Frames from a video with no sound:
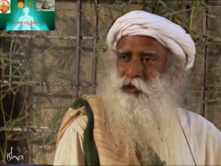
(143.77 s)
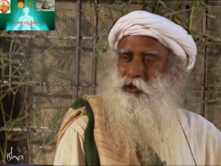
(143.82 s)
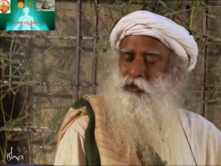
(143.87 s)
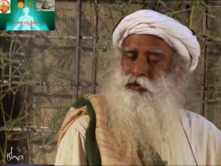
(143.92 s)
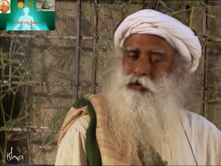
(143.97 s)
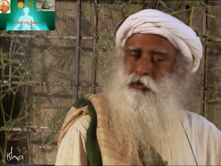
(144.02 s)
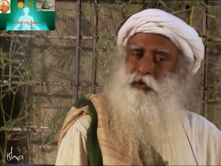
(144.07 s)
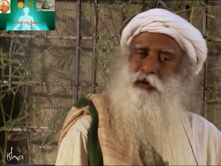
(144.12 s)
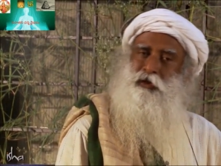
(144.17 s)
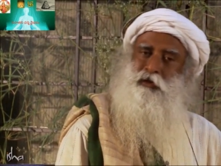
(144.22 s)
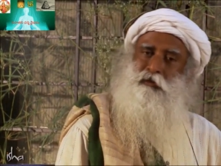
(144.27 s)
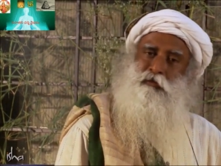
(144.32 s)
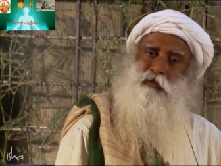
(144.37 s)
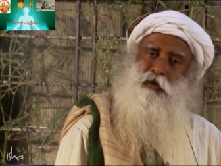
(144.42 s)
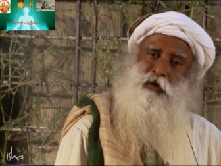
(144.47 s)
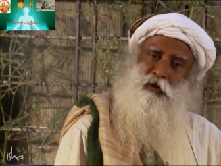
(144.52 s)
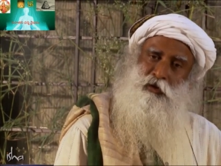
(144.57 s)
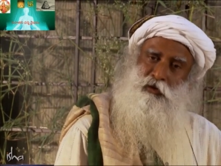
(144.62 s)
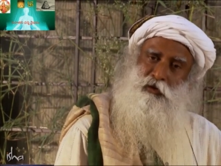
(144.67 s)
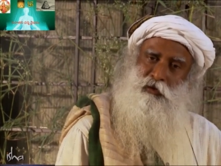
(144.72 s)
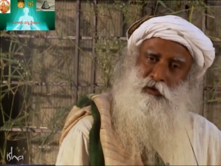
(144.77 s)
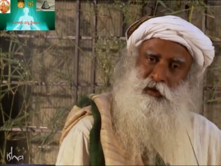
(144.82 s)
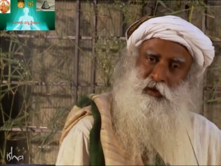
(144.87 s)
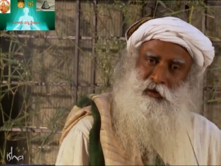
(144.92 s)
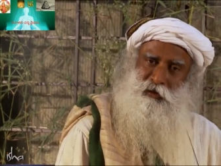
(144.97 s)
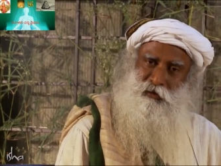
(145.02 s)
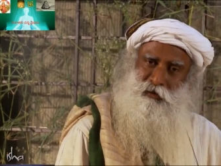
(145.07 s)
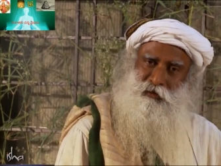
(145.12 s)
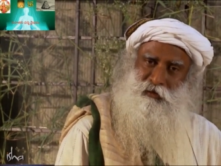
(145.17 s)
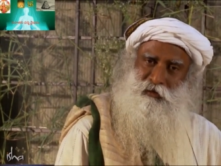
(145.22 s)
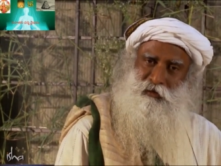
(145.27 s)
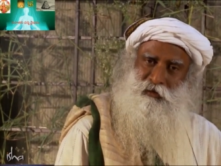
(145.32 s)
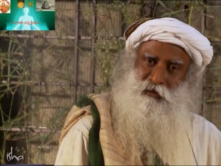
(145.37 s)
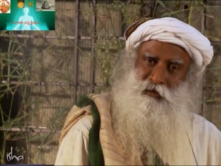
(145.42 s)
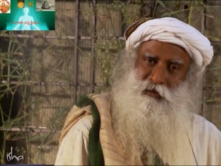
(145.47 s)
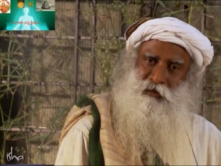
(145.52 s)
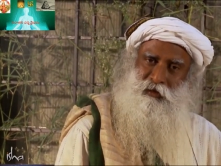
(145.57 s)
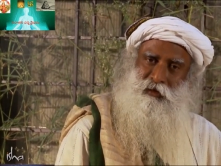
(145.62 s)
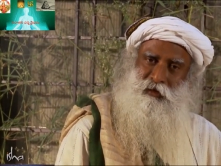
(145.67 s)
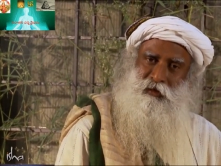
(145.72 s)
It's only the molecular
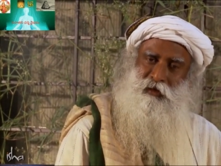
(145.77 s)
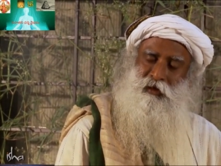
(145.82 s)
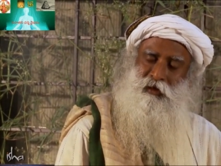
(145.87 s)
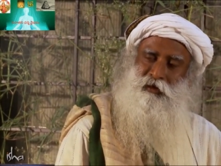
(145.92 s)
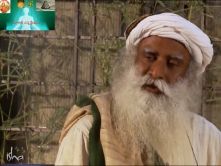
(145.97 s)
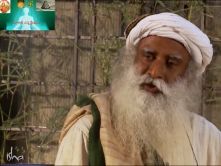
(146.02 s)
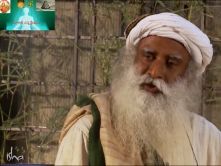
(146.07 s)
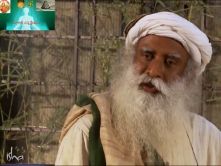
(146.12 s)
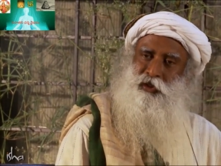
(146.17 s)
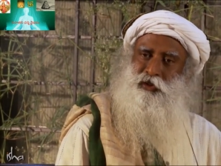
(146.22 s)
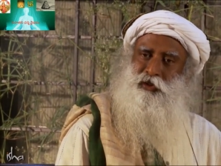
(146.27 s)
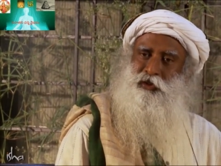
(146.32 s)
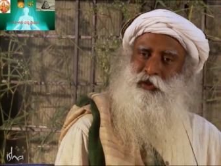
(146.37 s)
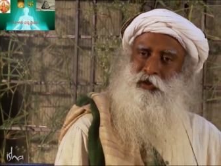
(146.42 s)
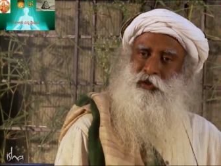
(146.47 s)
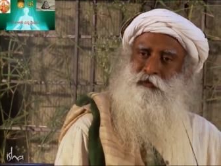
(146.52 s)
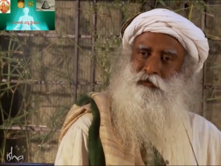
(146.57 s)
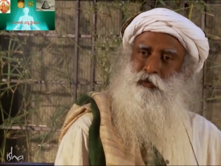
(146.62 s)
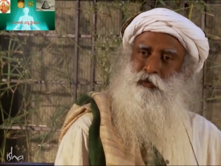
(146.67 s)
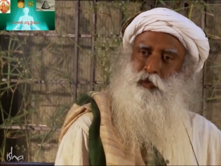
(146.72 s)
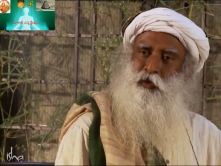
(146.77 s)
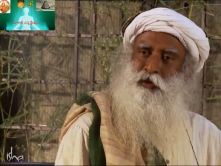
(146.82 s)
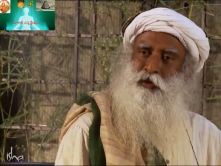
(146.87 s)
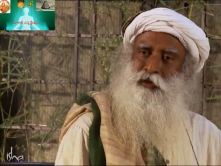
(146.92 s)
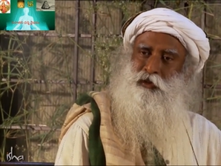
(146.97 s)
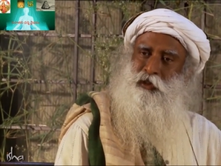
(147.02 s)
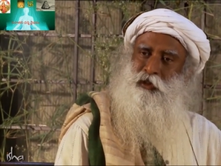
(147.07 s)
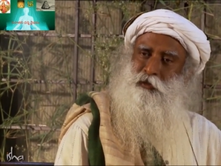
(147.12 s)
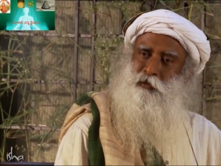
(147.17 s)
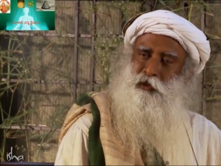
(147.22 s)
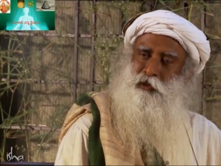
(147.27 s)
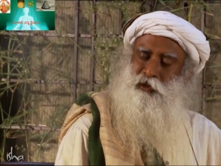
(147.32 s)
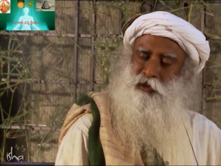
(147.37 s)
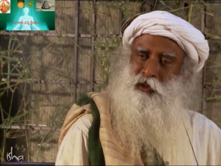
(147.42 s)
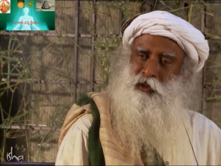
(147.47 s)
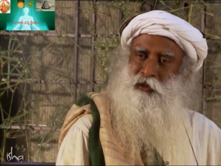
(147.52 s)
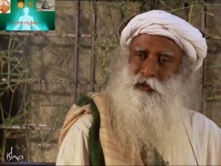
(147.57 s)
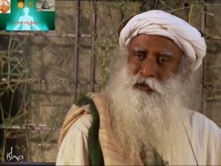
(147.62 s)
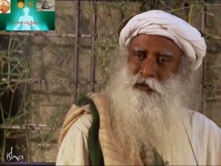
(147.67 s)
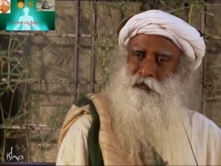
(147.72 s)
uh, structure of the water that will
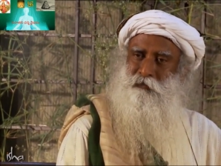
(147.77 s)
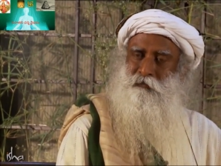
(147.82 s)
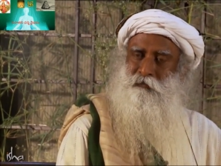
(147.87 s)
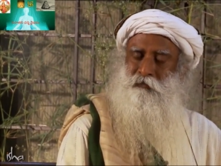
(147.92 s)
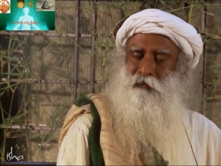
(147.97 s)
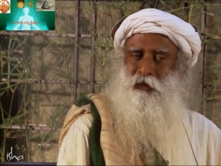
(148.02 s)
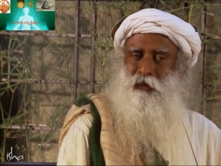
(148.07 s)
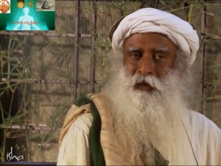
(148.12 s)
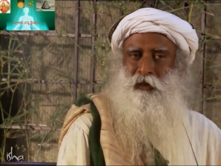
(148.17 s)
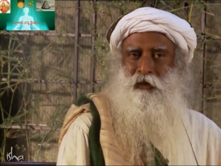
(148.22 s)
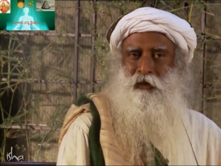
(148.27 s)
change.